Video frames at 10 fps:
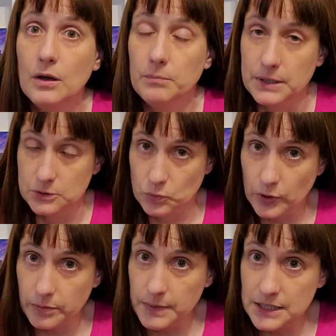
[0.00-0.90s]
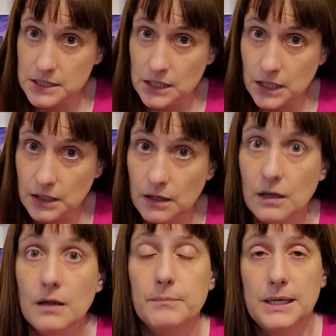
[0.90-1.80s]
but it's worth mentioning
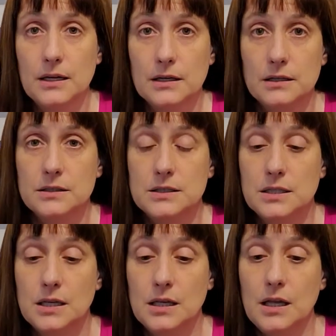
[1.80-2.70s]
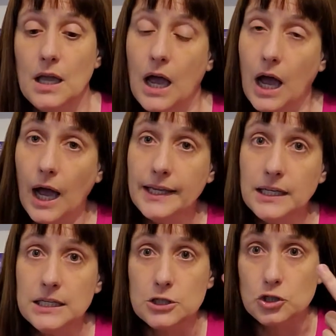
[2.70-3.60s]
because I can
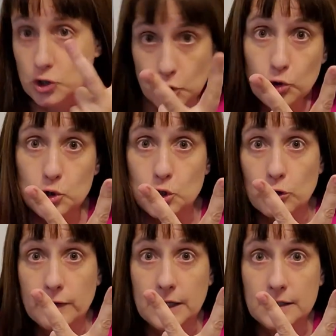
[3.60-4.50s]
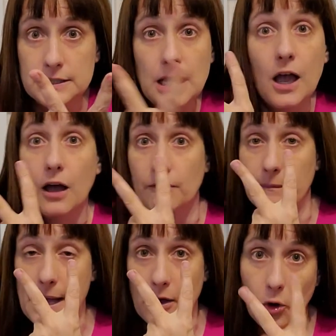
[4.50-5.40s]
eat 2 servings of
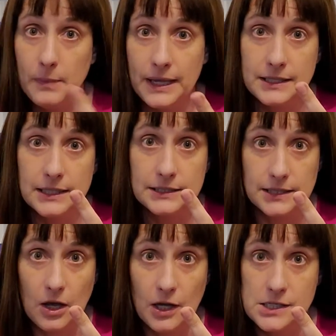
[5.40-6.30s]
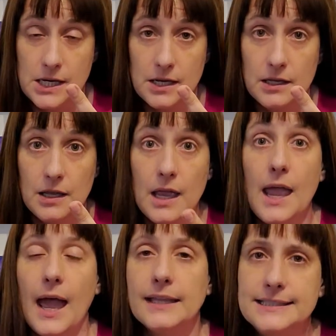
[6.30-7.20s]
my homemade lasagna
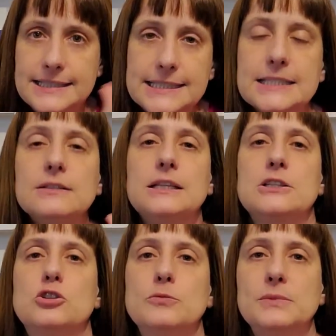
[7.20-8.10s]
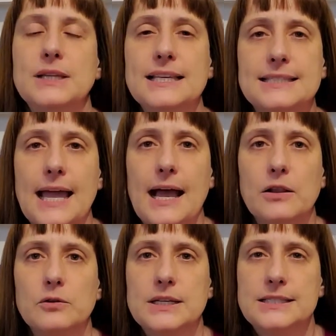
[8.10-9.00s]
and still consume less
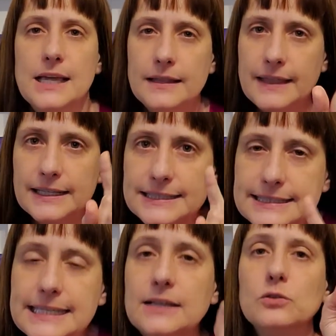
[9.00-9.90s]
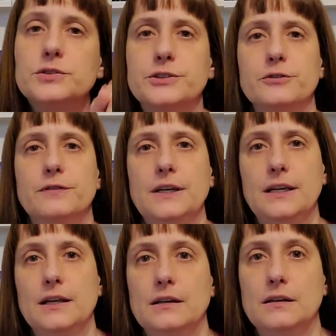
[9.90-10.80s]
calories than a single serving
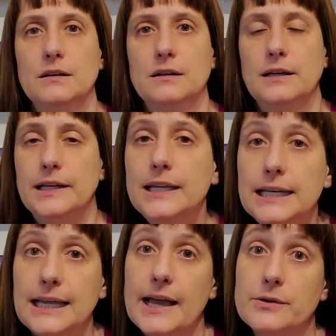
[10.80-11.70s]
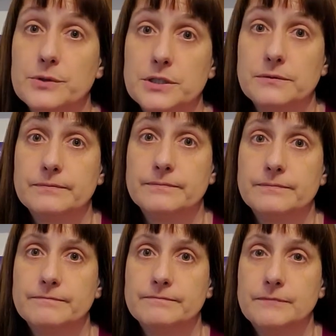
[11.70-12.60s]
eating out
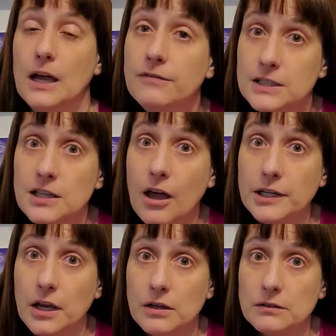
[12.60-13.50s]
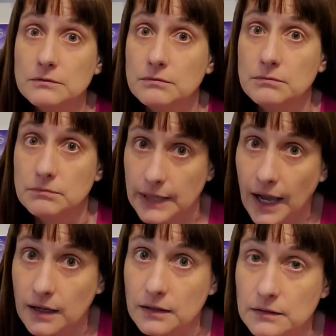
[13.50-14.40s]
of lasagna. Yeah,
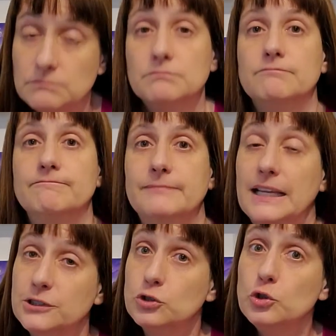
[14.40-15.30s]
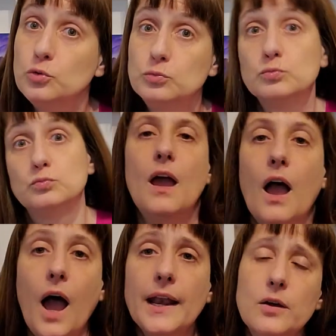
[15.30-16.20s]
that's true. And
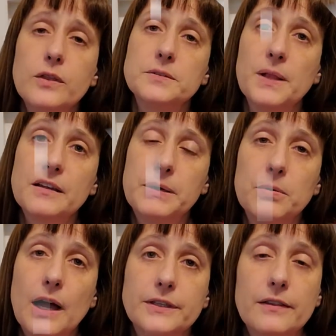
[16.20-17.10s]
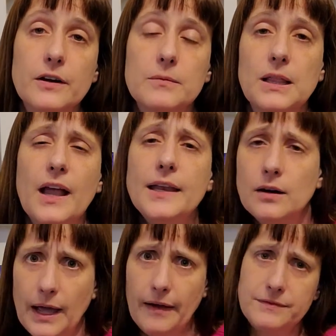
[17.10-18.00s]
I know there's plenty of people out there that are going to be like, I don't
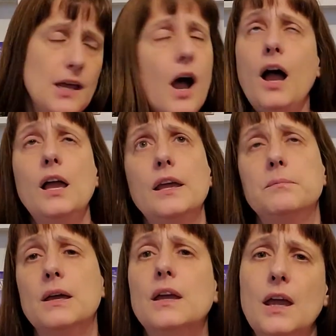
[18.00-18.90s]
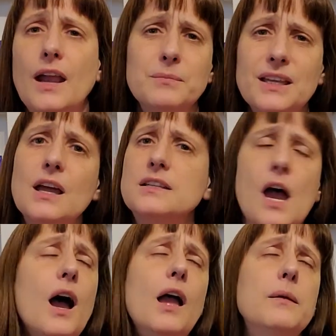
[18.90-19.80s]
have time. And I'm like,
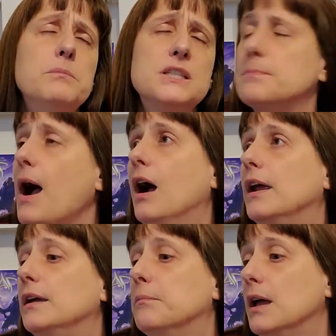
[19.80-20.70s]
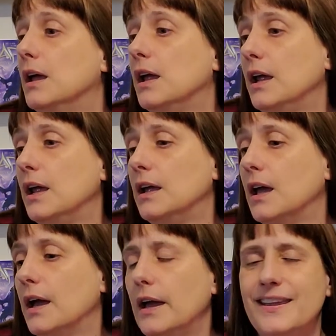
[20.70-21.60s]
time, schmime.
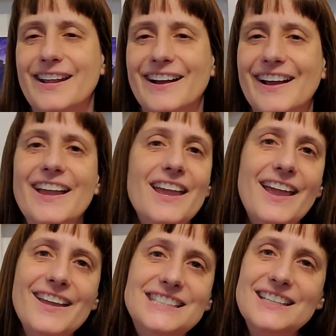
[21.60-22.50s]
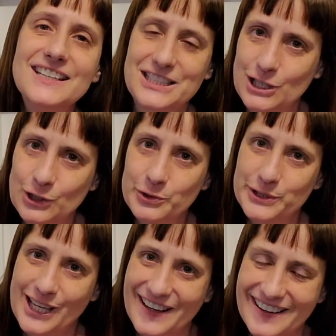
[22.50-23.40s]
It's an excuse
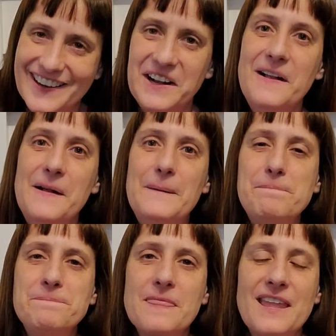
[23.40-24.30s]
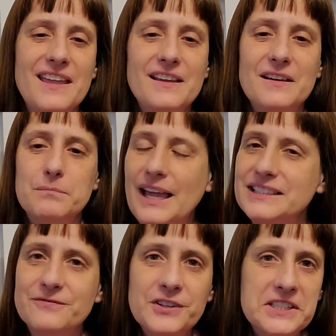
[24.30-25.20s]
excuse. Plan some
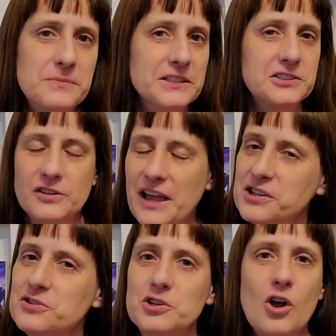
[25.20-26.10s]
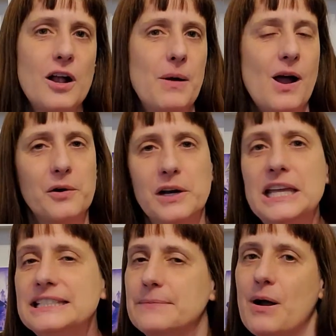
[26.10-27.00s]
freezer meals, learn how to use a crock pot or an
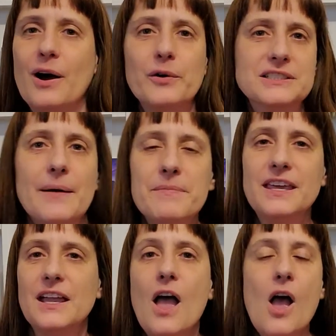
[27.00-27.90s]
Instapot or something.